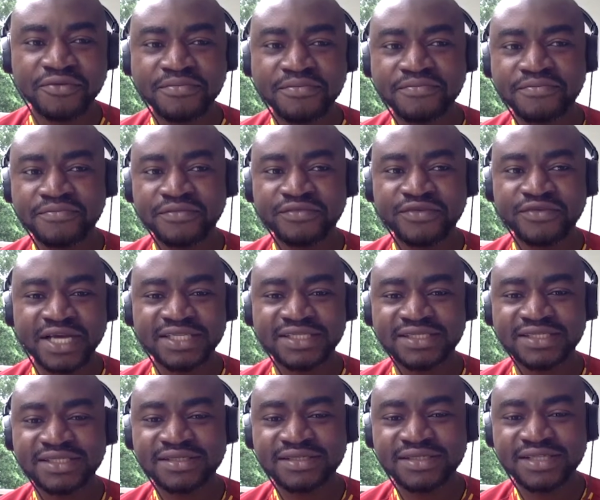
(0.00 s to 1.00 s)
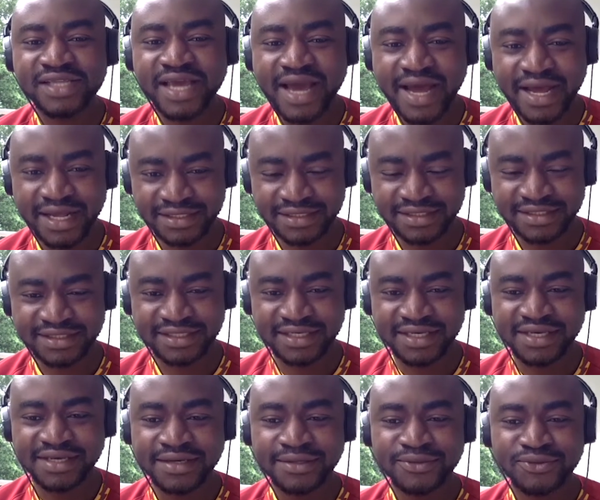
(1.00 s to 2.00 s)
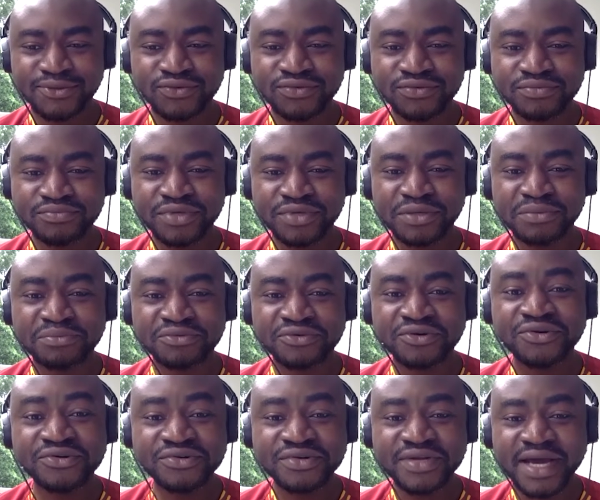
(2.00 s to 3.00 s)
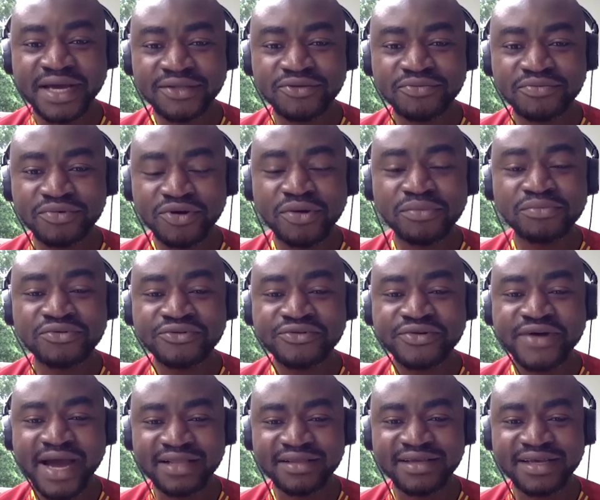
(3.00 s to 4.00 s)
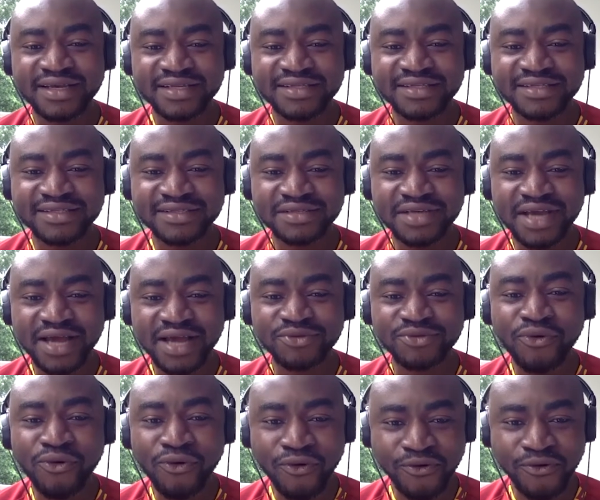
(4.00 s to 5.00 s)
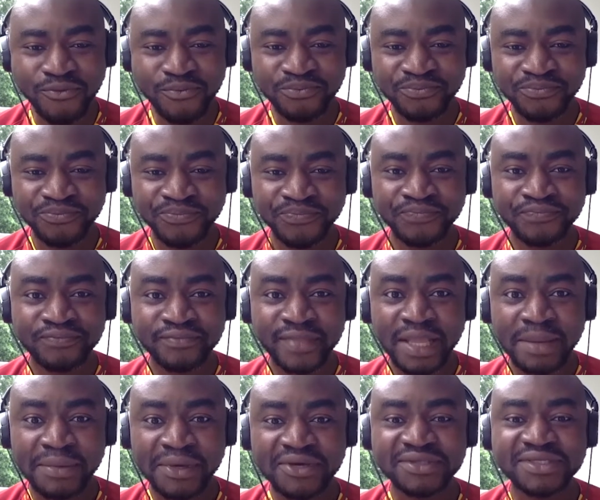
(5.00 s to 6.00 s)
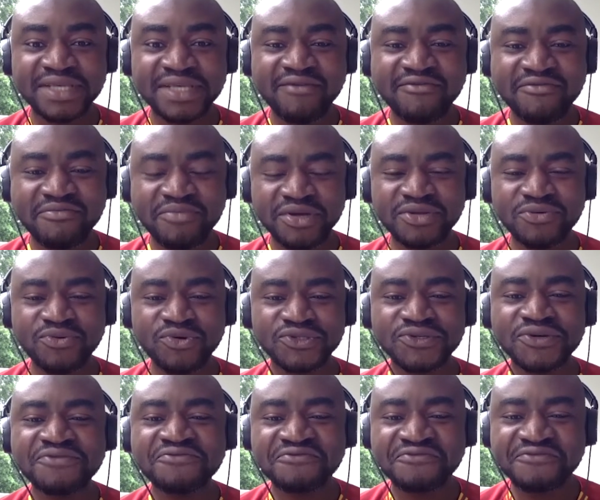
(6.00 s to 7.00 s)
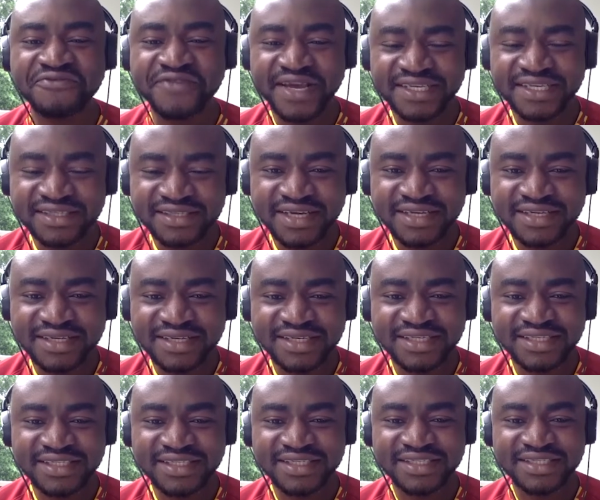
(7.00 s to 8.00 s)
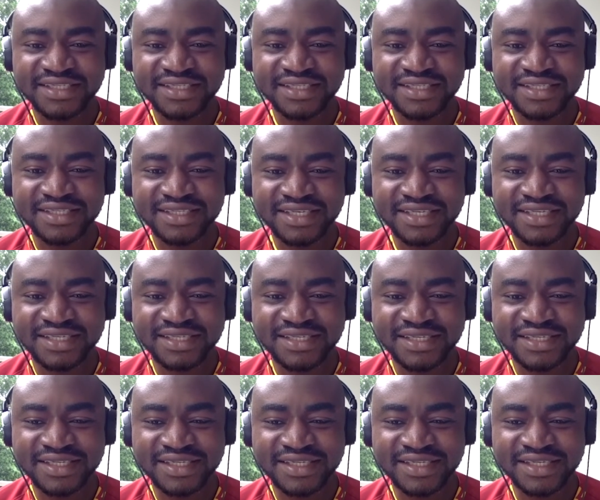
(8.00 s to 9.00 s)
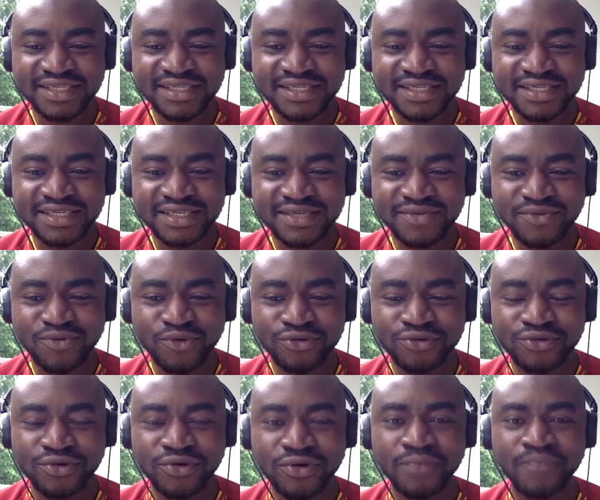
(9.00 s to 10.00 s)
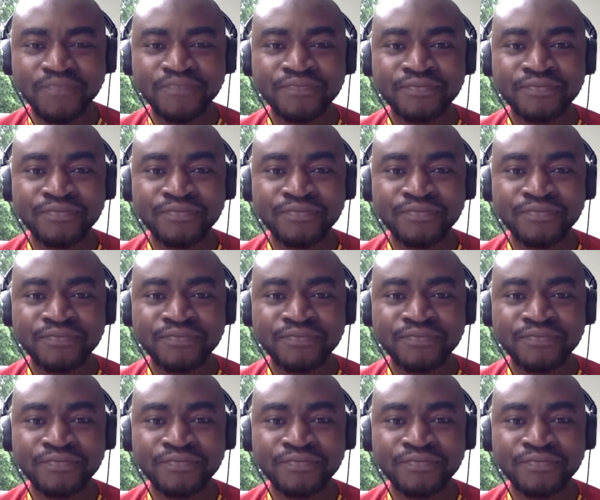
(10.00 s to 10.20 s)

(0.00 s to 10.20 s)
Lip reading: Brazilians to become broken-hearted at home, because everybody was so invested in this in the World Cup.